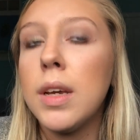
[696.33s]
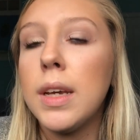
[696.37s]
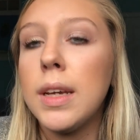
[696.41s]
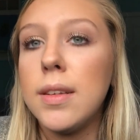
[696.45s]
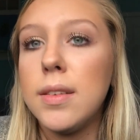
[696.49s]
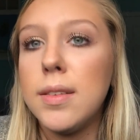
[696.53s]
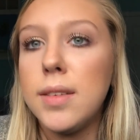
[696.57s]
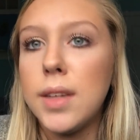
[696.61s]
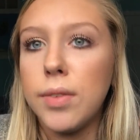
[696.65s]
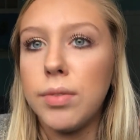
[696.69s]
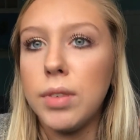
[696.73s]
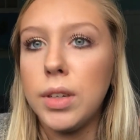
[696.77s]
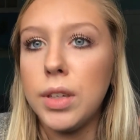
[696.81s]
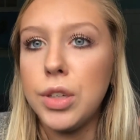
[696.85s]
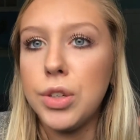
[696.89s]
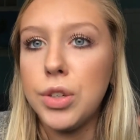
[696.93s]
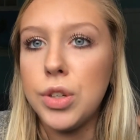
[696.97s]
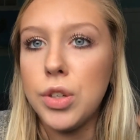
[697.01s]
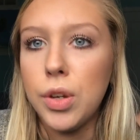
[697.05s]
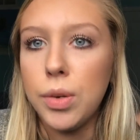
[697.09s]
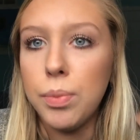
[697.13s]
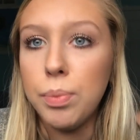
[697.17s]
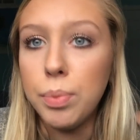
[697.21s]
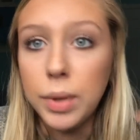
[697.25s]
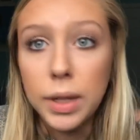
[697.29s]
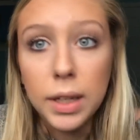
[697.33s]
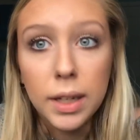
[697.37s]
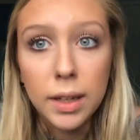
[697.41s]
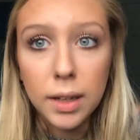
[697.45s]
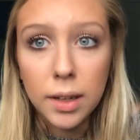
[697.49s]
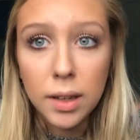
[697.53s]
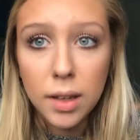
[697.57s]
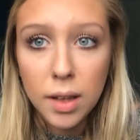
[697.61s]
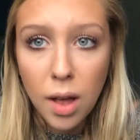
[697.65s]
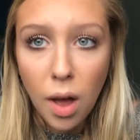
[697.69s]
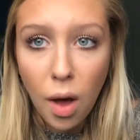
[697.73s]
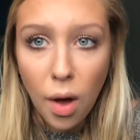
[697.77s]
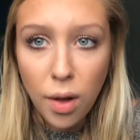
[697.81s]
it definitely should
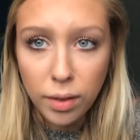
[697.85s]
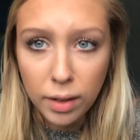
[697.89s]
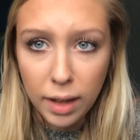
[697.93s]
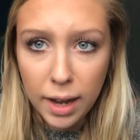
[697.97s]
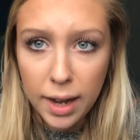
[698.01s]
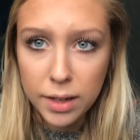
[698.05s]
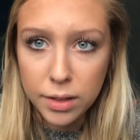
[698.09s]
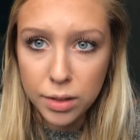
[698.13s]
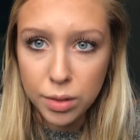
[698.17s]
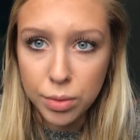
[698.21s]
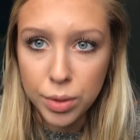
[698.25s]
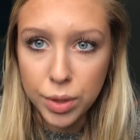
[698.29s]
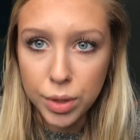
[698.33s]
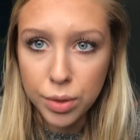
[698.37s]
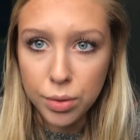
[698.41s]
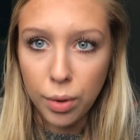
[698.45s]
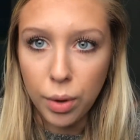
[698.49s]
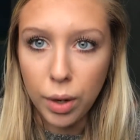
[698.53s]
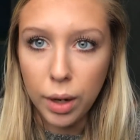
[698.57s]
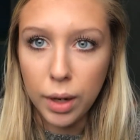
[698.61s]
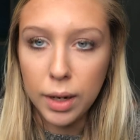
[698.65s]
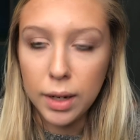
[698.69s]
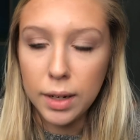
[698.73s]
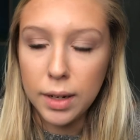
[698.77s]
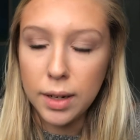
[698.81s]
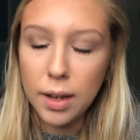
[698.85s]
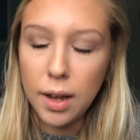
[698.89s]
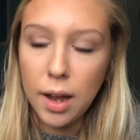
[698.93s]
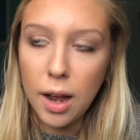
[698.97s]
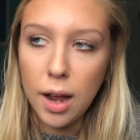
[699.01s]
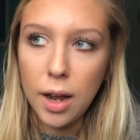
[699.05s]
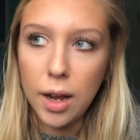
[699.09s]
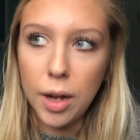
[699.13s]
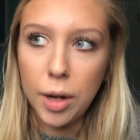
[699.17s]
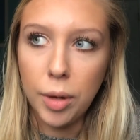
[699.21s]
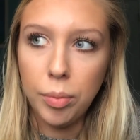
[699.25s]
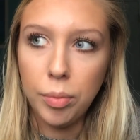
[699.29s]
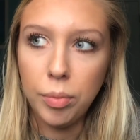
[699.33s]
be a last resort
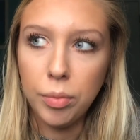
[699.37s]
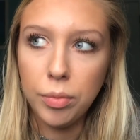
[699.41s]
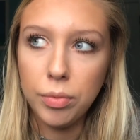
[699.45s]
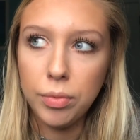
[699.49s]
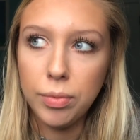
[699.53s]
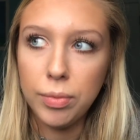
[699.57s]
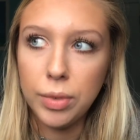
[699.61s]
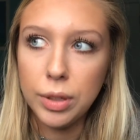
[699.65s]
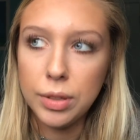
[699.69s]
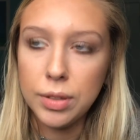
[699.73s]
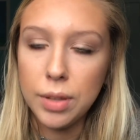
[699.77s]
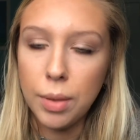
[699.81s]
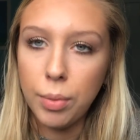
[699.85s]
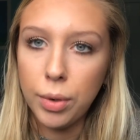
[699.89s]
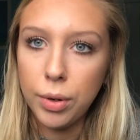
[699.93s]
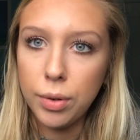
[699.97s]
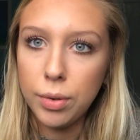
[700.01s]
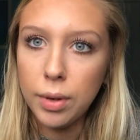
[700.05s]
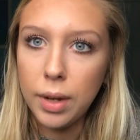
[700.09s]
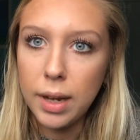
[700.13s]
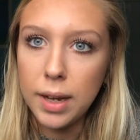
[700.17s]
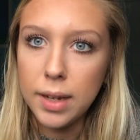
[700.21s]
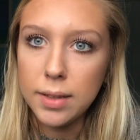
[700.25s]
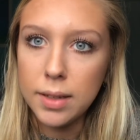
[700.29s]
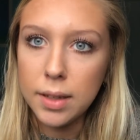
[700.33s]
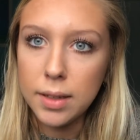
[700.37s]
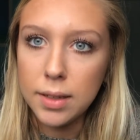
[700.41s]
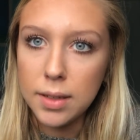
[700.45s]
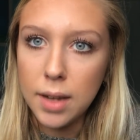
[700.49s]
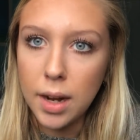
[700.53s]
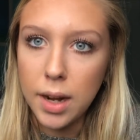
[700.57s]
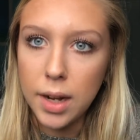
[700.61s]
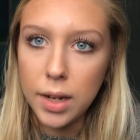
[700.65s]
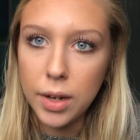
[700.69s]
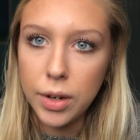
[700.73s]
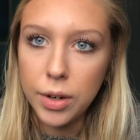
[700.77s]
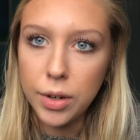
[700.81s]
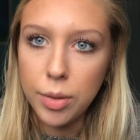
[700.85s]
for someone who has
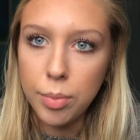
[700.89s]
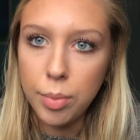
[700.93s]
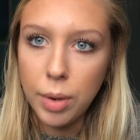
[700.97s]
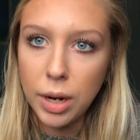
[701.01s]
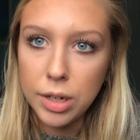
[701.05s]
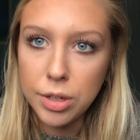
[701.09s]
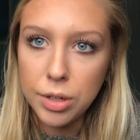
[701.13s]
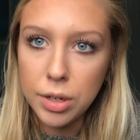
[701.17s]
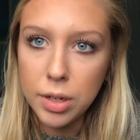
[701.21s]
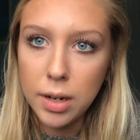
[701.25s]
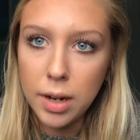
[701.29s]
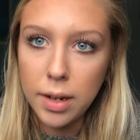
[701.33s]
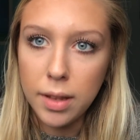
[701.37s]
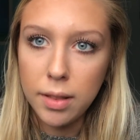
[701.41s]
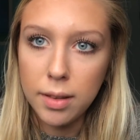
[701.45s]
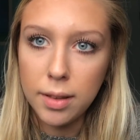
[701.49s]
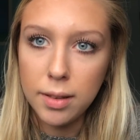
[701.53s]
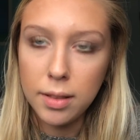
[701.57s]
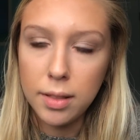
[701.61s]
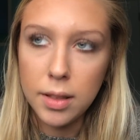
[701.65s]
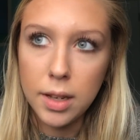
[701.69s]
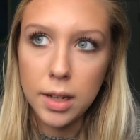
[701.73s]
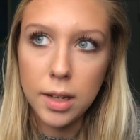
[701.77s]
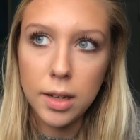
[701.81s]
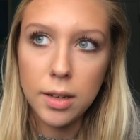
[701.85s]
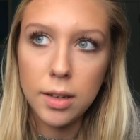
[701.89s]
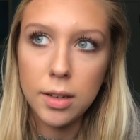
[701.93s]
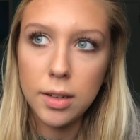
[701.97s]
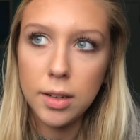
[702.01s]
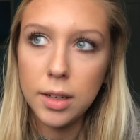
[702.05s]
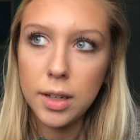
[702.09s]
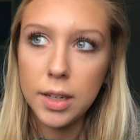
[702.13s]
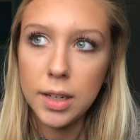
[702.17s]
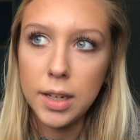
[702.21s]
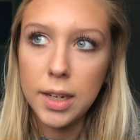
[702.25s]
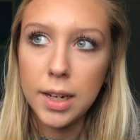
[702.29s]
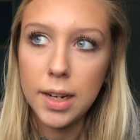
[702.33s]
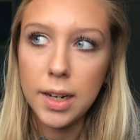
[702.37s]
anxiety or depression. I think that
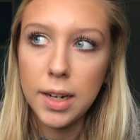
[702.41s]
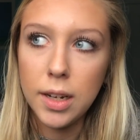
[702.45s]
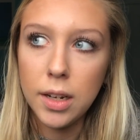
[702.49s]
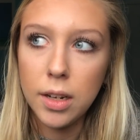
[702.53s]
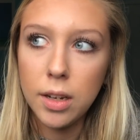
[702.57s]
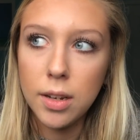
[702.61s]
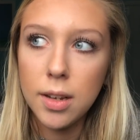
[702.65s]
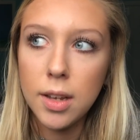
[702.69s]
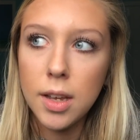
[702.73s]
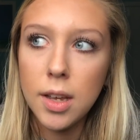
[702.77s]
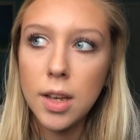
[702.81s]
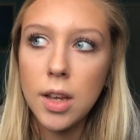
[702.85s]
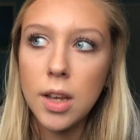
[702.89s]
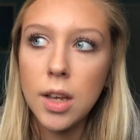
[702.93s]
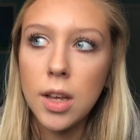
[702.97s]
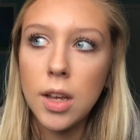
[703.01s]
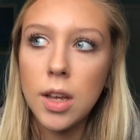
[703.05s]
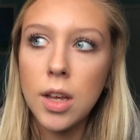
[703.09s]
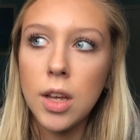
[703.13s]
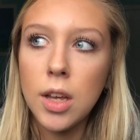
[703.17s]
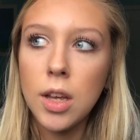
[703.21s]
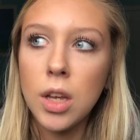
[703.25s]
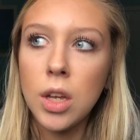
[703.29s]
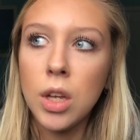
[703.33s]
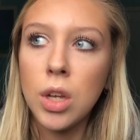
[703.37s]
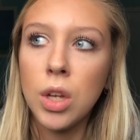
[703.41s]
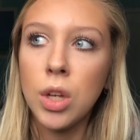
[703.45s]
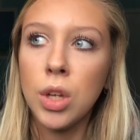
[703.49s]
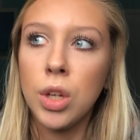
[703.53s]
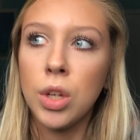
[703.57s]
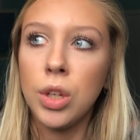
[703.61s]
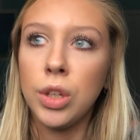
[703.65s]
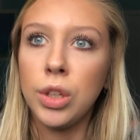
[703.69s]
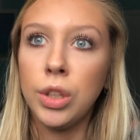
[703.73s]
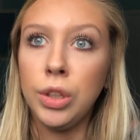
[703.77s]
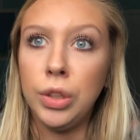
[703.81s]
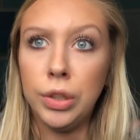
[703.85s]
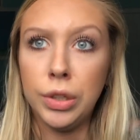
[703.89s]
getting
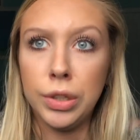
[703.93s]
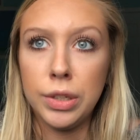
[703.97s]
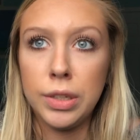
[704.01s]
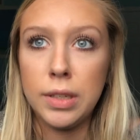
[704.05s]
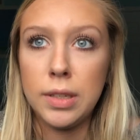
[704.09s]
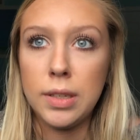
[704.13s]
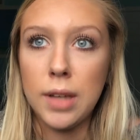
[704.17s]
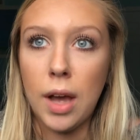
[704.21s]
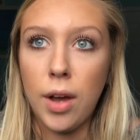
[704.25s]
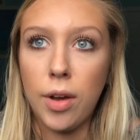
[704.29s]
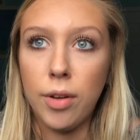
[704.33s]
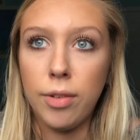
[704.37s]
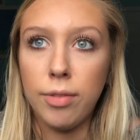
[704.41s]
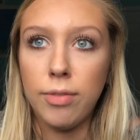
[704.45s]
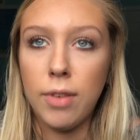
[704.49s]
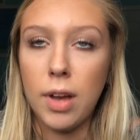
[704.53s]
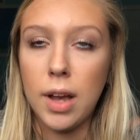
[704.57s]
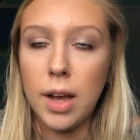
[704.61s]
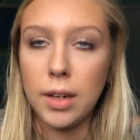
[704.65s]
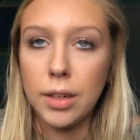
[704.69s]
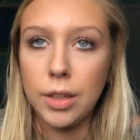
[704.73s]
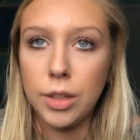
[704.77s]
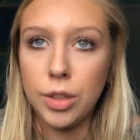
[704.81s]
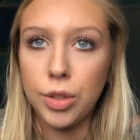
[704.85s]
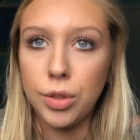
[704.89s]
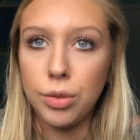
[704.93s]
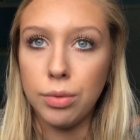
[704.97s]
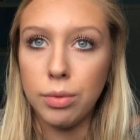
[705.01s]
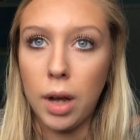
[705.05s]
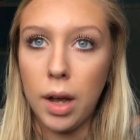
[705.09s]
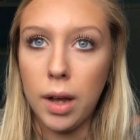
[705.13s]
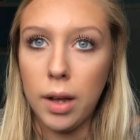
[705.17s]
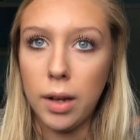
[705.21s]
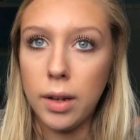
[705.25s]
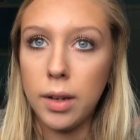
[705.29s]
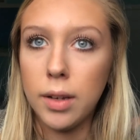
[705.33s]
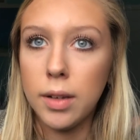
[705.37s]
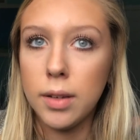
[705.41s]
yourself on a
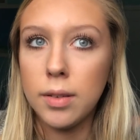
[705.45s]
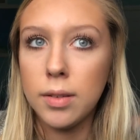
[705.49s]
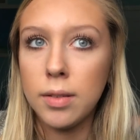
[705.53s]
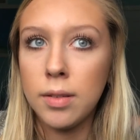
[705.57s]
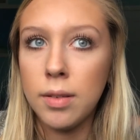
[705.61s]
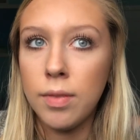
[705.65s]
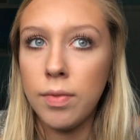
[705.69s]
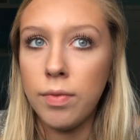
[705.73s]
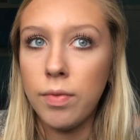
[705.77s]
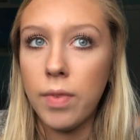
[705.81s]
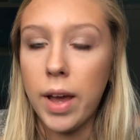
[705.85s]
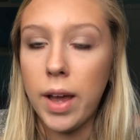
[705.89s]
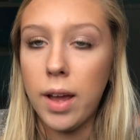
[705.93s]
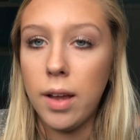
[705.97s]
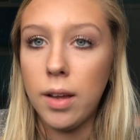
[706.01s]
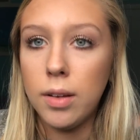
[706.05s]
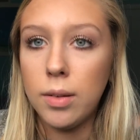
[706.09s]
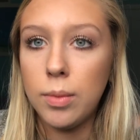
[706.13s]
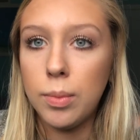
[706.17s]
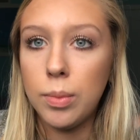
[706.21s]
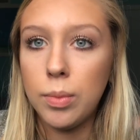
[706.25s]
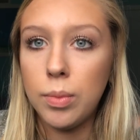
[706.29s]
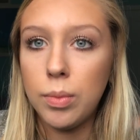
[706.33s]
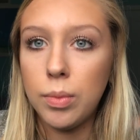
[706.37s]
drug that